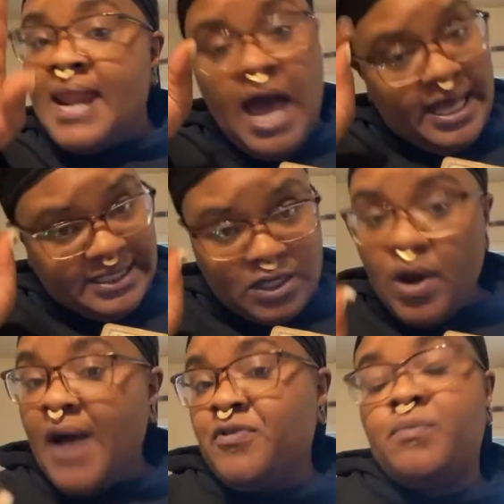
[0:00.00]
and it's
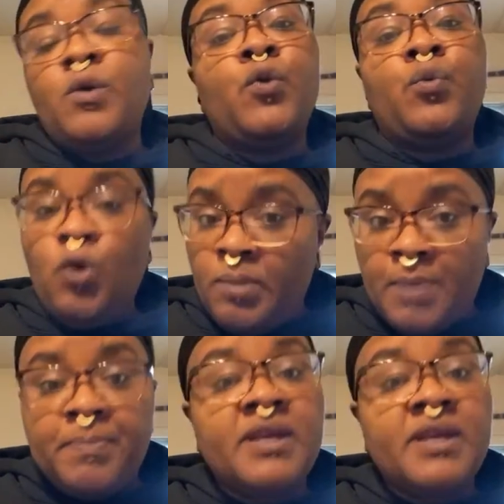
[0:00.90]
going to have to blow the room up.